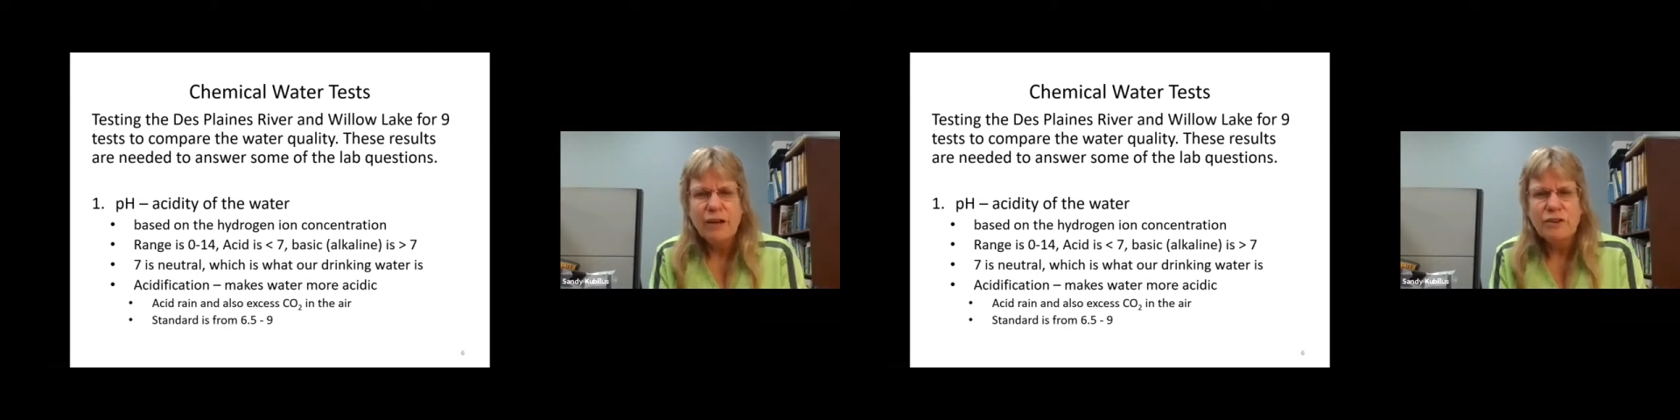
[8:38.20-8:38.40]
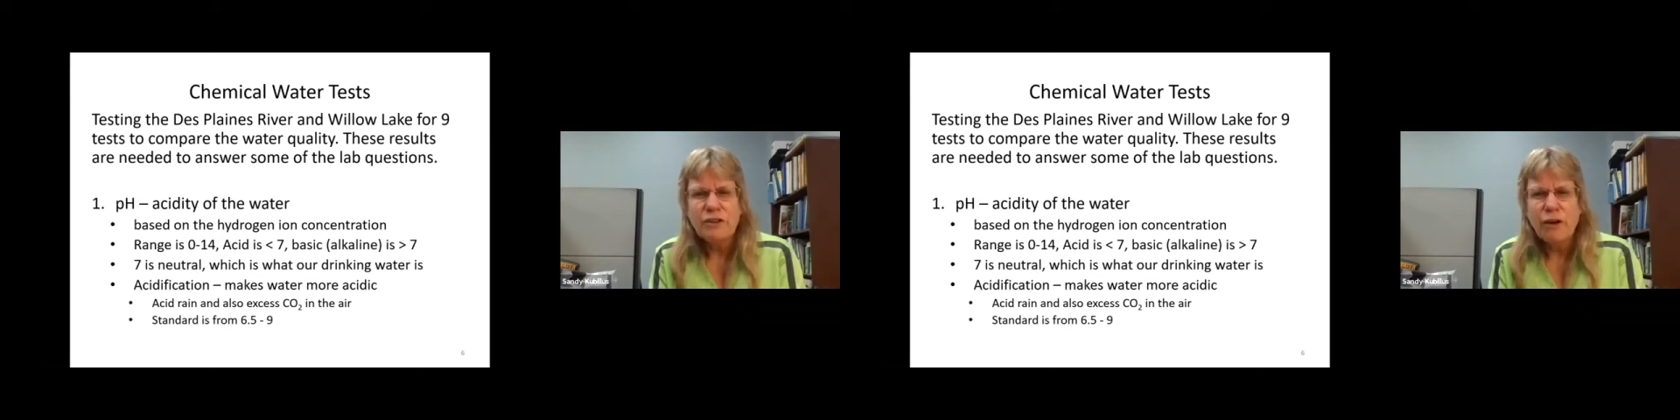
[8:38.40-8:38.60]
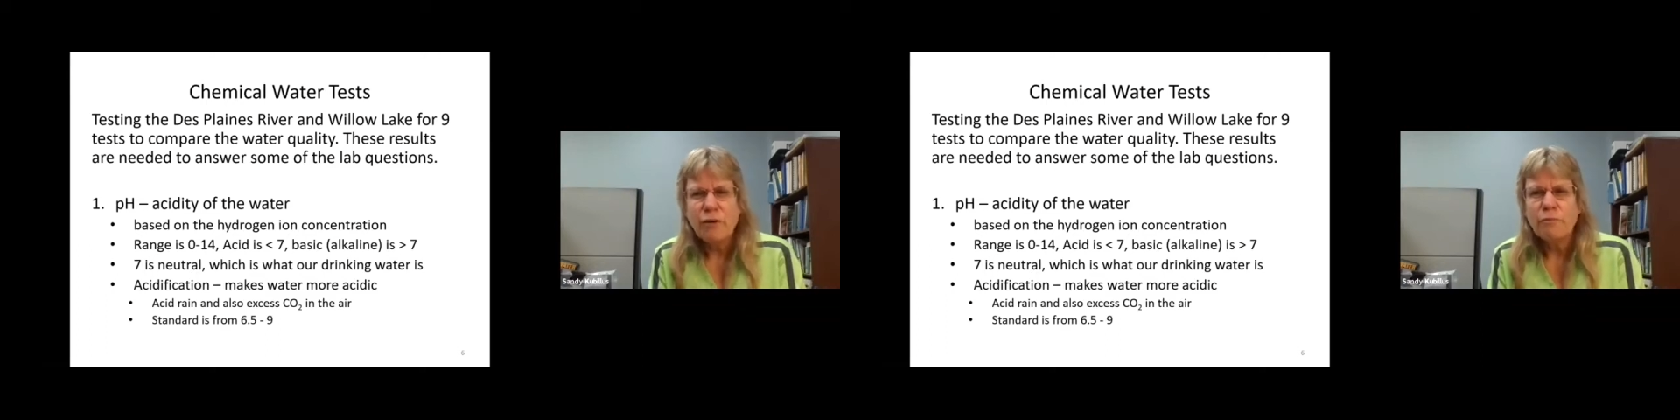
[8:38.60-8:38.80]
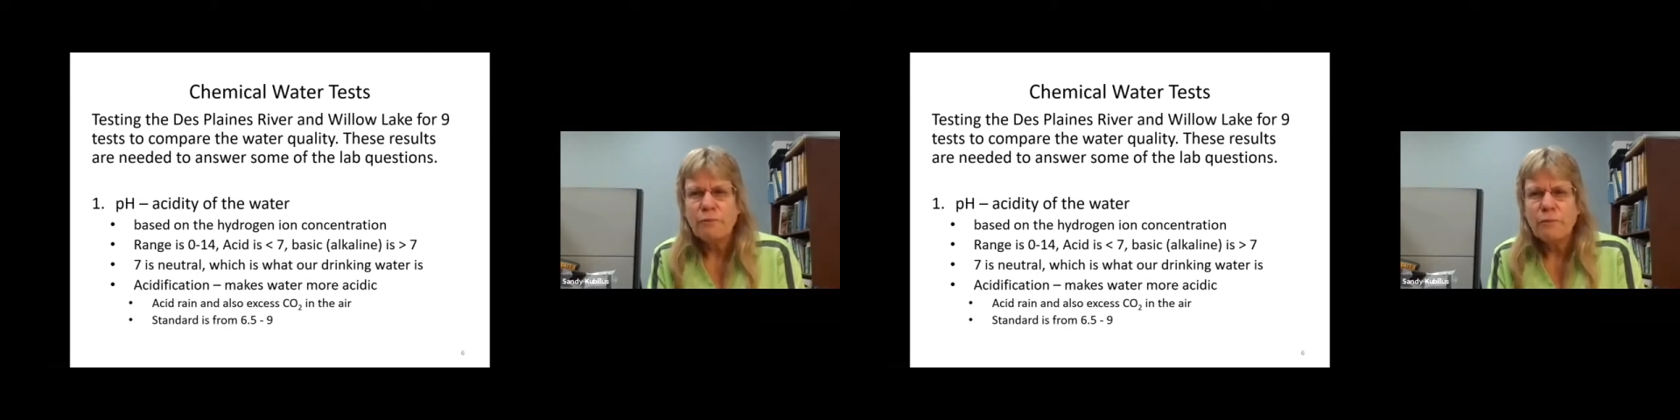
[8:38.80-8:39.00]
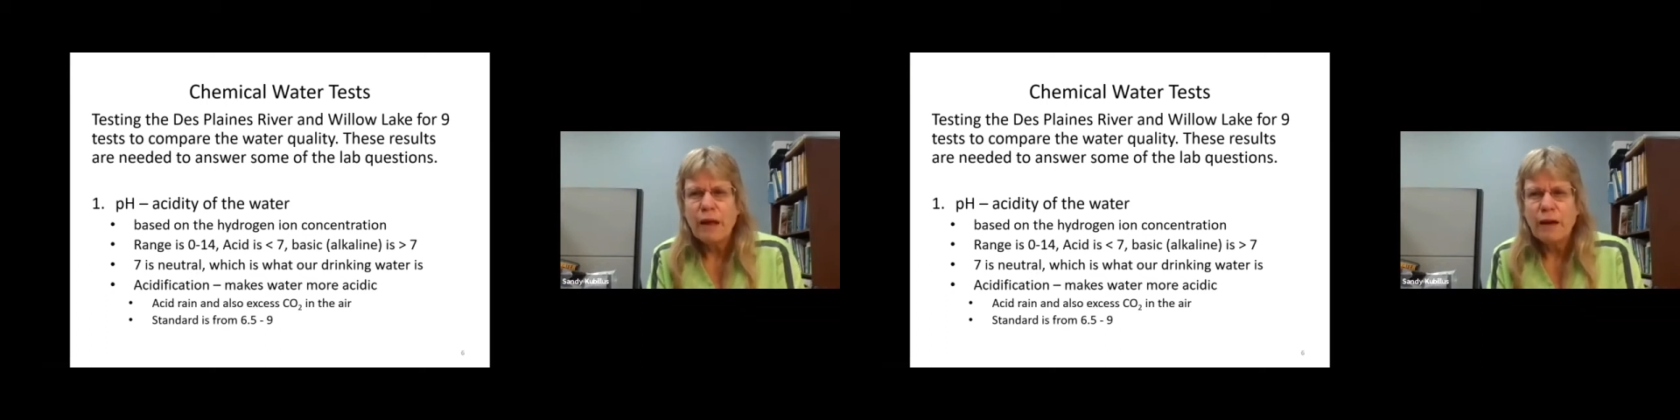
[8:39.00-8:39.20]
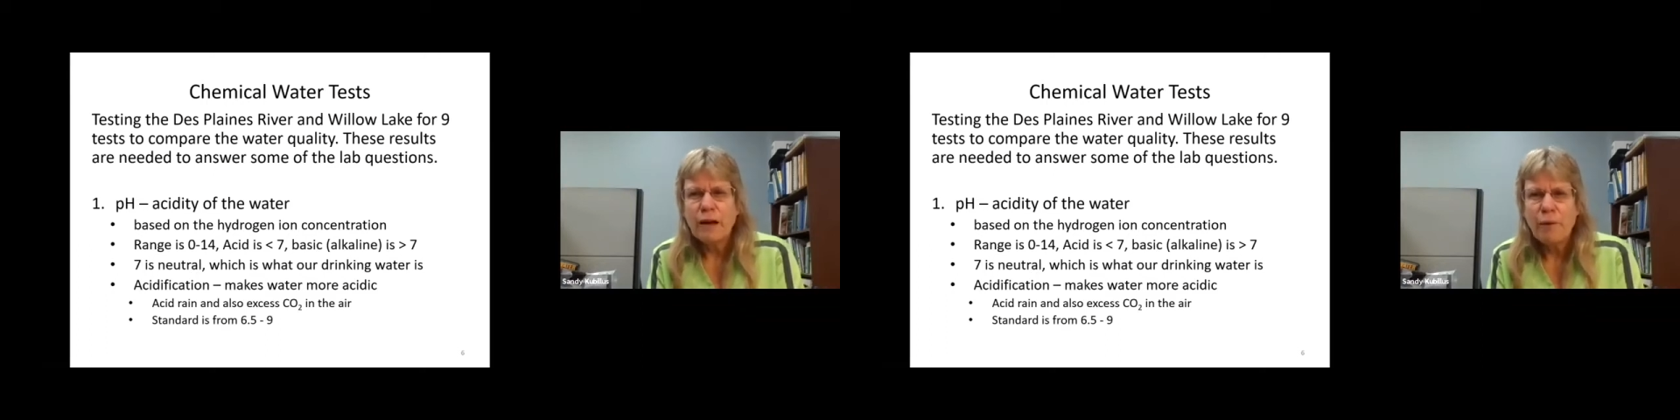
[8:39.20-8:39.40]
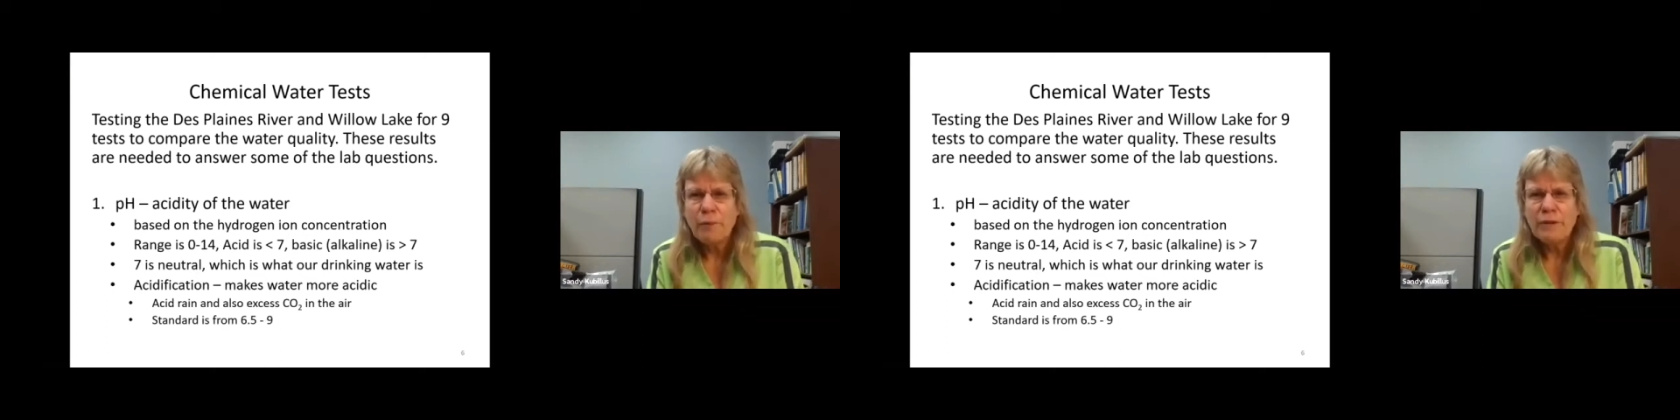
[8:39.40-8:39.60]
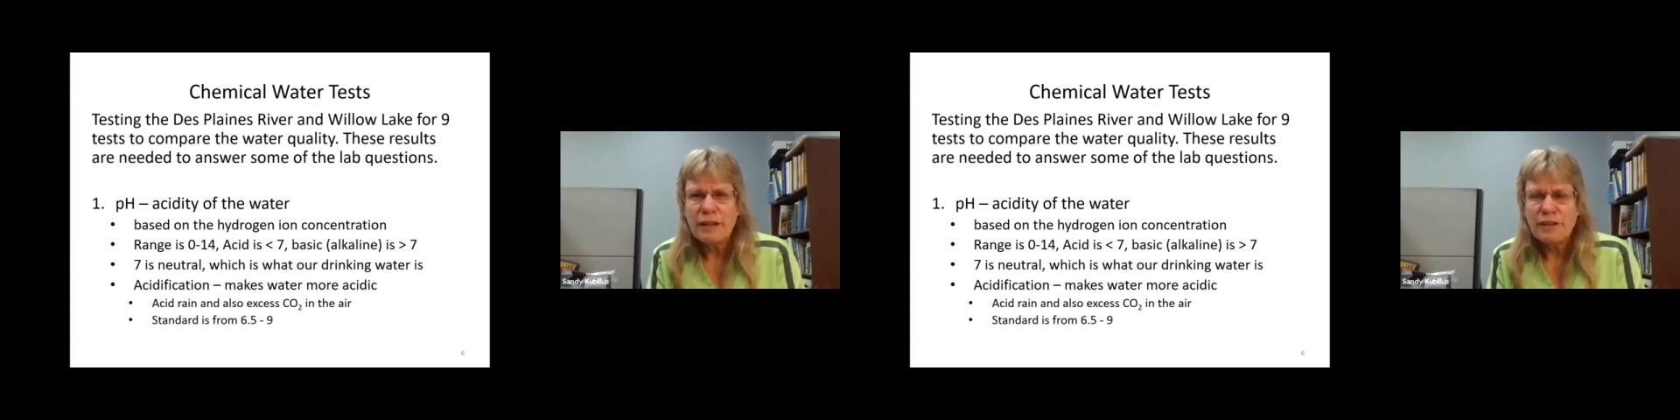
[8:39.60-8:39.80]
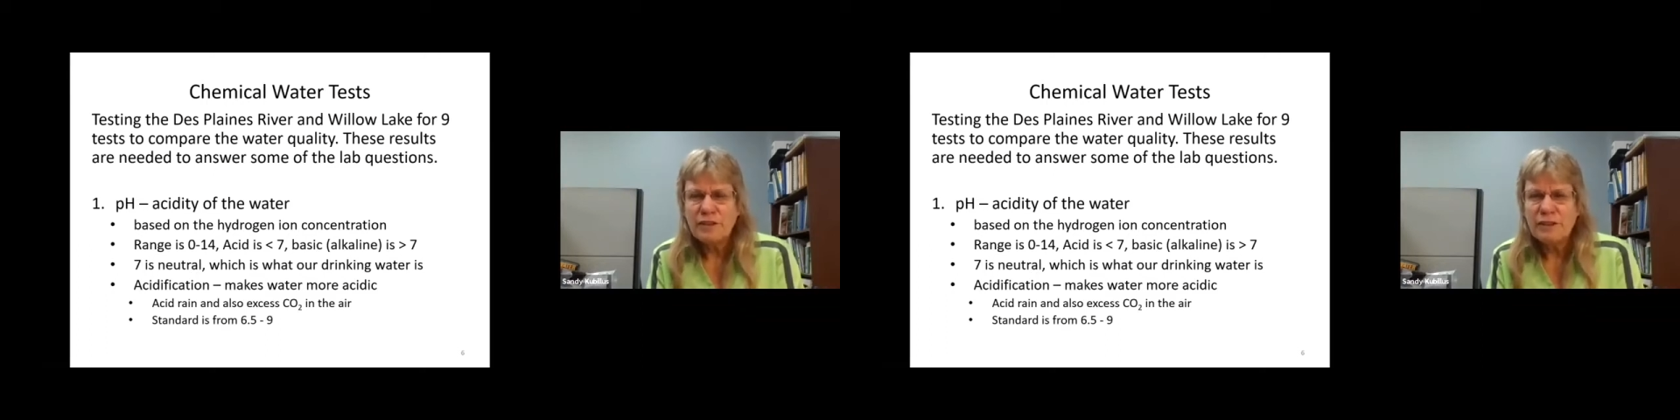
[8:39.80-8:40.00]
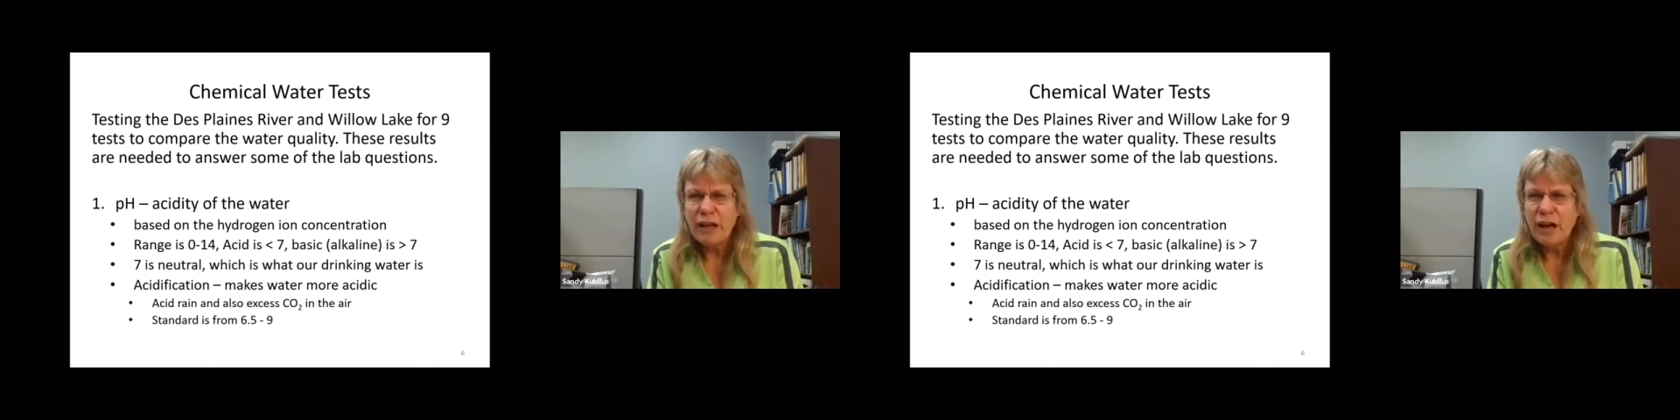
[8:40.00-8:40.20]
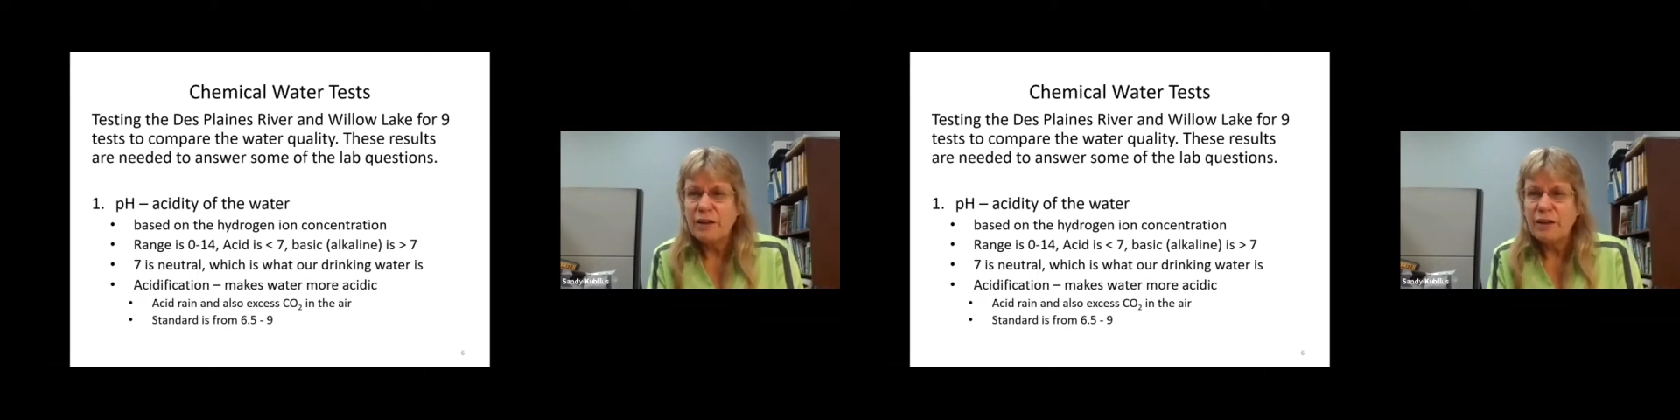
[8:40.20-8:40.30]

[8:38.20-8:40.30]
So a couple of these